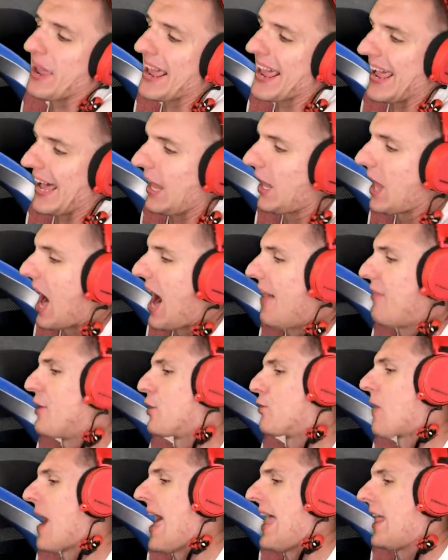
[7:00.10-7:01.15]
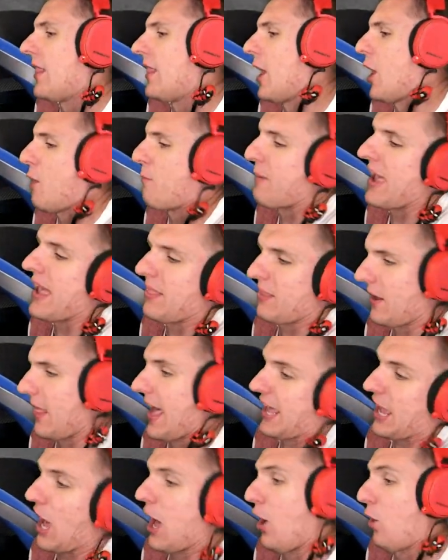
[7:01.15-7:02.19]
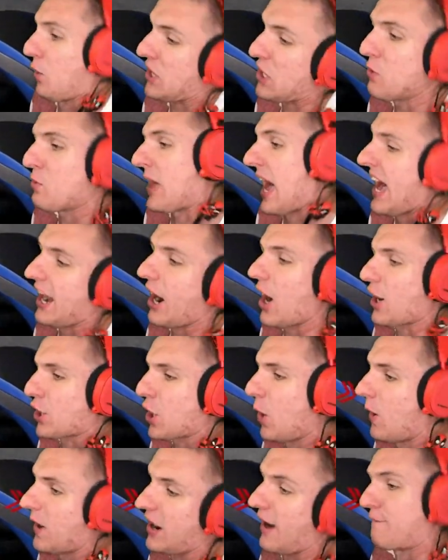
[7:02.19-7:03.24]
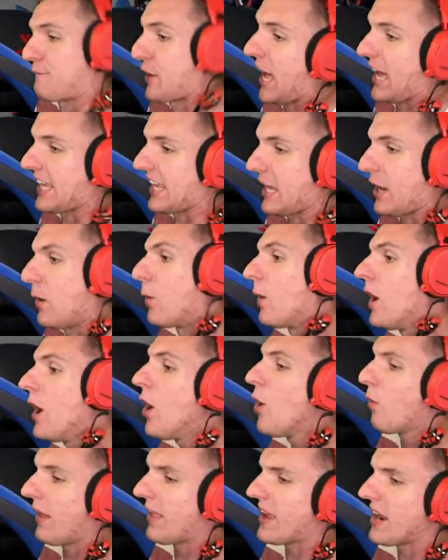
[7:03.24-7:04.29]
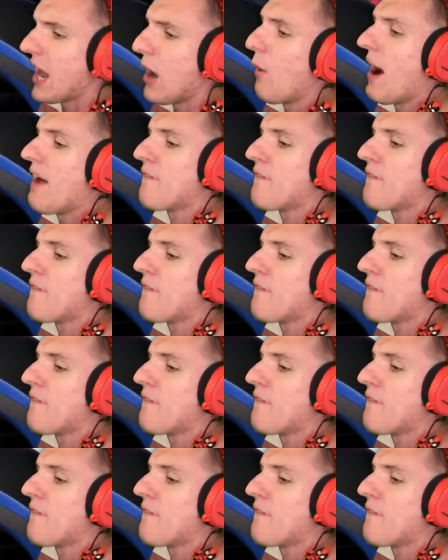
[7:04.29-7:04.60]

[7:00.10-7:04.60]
wheel on the red a little bit, and they're like, oh, you cut our corner. Fuck you. Well, you know